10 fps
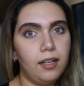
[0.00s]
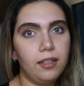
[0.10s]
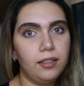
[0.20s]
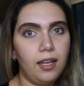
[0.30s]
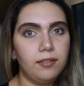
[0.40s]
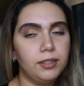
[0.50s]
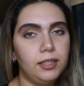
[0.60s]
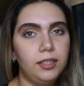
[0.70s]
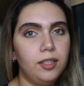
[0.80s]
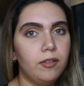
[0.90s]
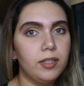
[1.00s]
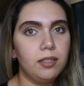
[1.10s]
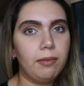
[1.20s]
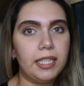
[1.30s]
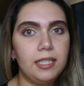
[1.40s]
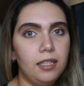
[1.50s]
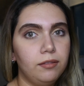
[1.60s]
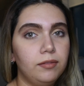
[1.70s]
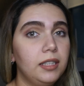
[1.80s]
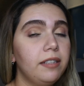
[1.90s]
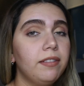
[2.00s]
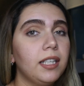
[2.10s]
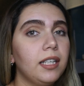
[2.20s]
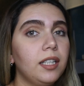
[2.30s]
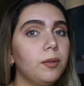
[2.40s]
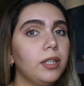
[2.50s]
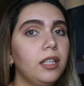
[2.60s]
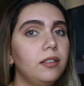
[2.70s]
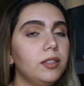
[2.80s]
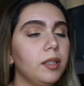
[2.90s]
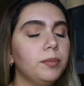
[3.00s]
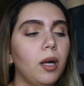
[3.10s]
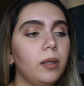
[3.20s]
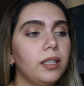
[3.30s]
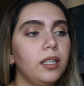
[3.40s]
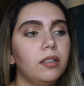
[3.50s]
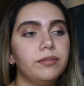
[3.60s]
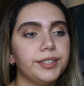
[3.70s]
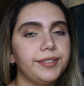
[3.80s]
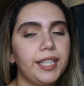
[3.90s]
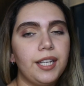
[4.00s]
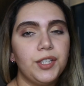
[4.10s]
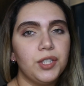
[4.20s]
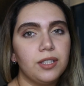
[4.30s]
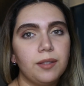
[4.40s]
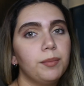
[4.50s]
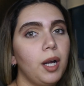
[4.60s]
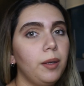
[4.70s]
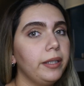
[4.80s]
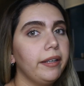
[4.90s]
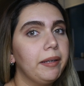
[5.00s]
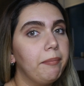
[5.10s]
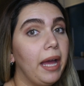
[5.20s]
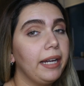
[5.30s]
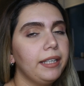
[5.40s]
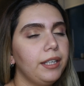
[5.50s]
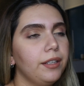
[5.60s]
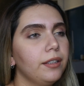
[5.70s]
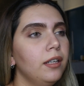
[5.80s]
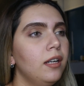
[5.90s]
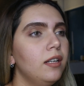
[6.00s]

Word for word: I, I, really don't see myself living anywhere else. I probably go for vacations and probably come back here.